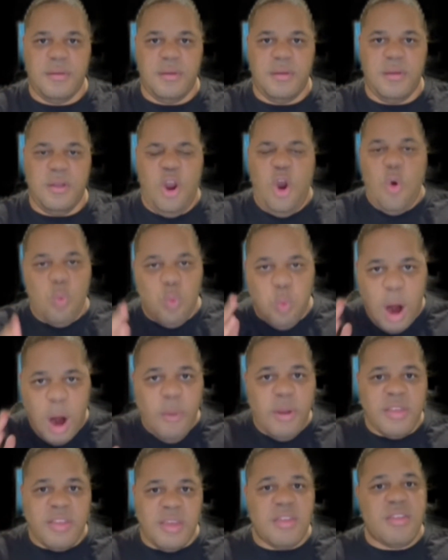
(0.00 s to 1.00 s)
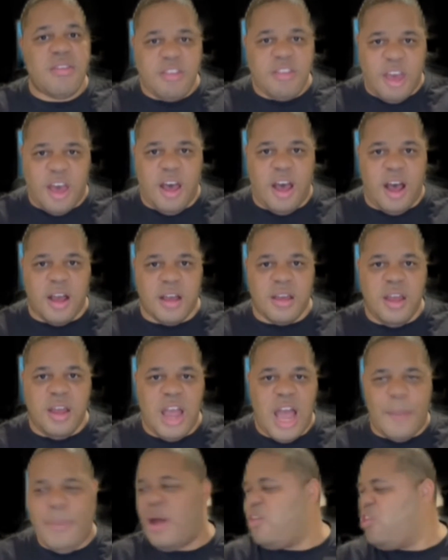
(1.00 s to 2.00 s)
Where is this talk
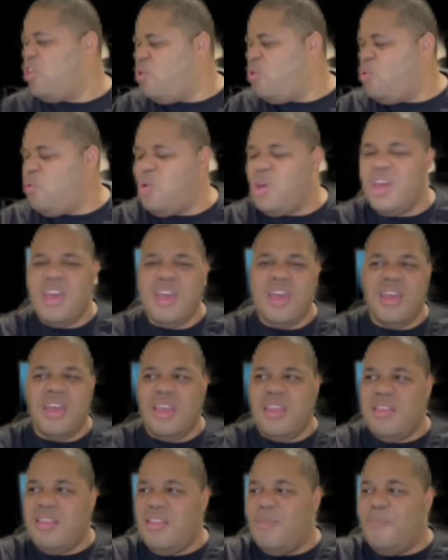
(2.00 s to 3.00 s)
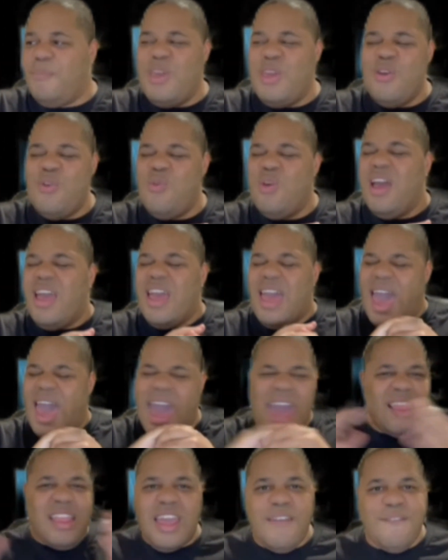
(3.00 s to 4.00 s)
about you
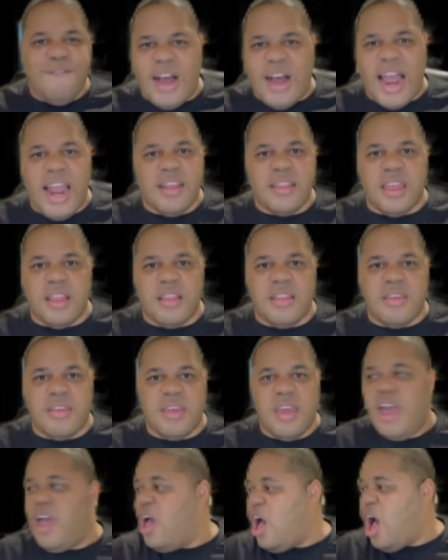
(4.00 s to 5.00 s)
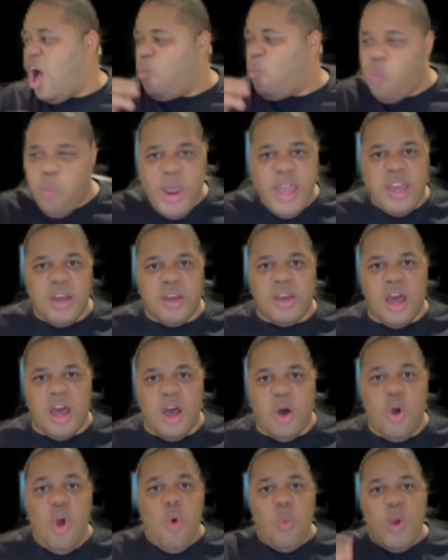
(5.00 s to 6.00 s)
hating violence a week ago
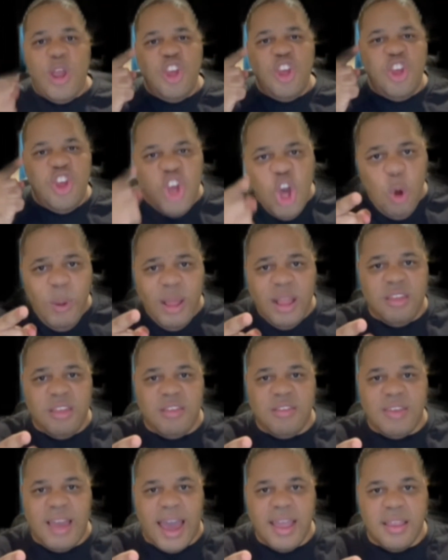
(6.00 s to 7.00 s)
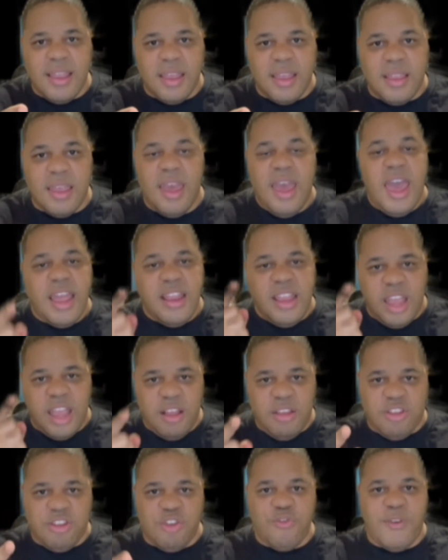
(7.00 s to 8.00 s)
when you incited an
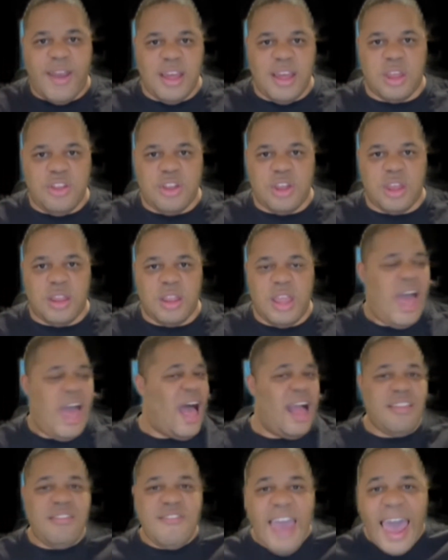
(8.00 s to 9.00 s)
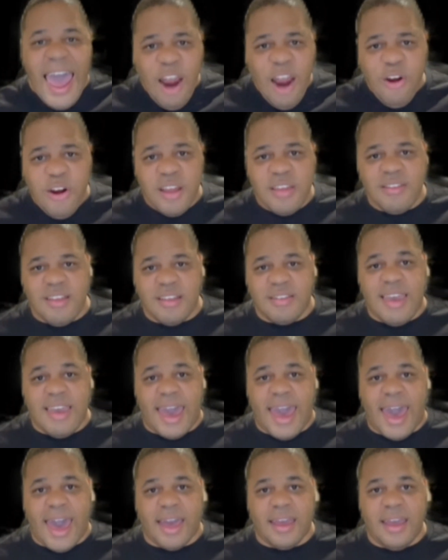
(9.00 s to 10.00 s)
insurrection, a terrorist
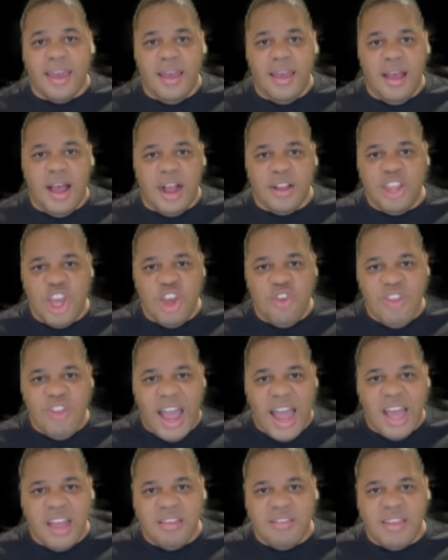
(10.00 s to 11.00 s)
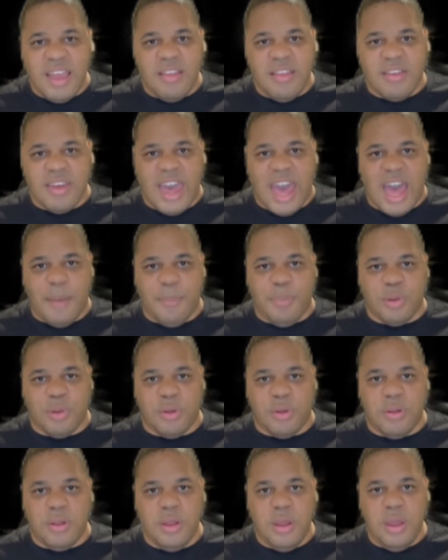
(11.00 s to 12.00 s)
attack on the United States Capitol?
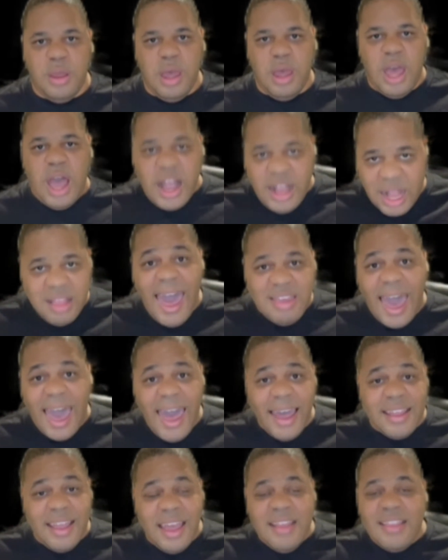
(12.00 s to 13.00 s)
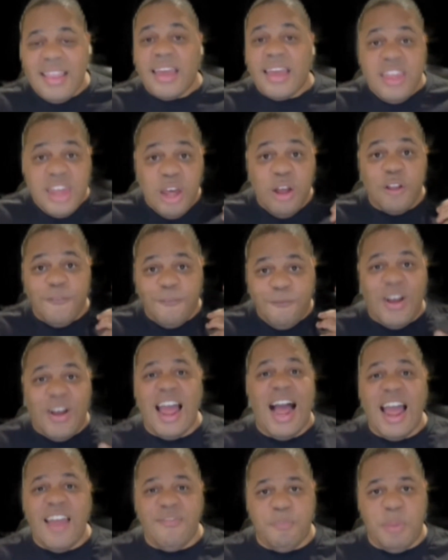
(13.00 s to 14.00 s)
An attack that killed
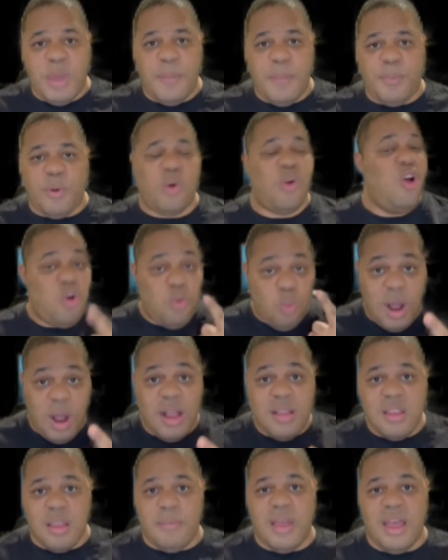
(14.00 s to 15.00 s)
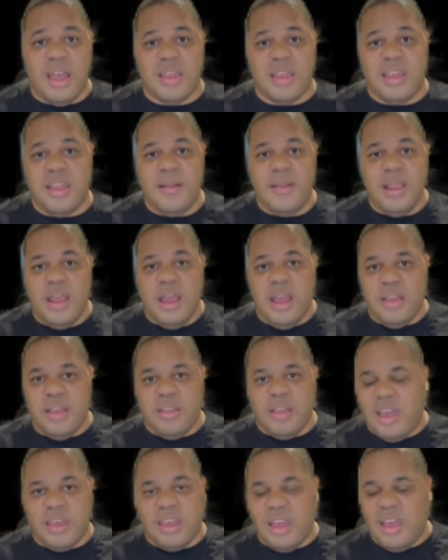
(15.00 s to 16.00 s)
5 people, one of them
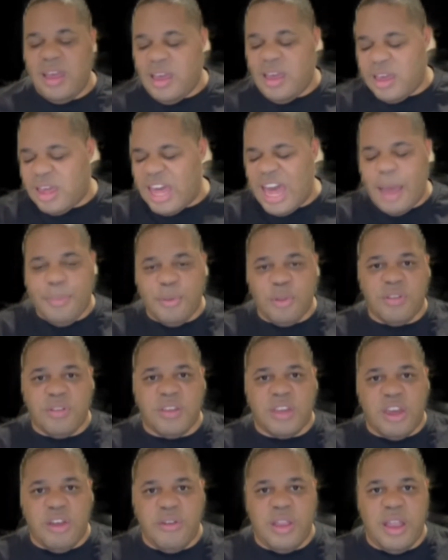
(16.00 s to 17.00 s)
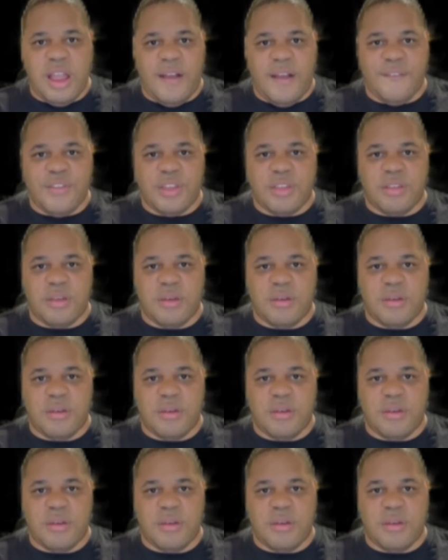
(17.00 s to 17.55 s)
a Capitol security officer.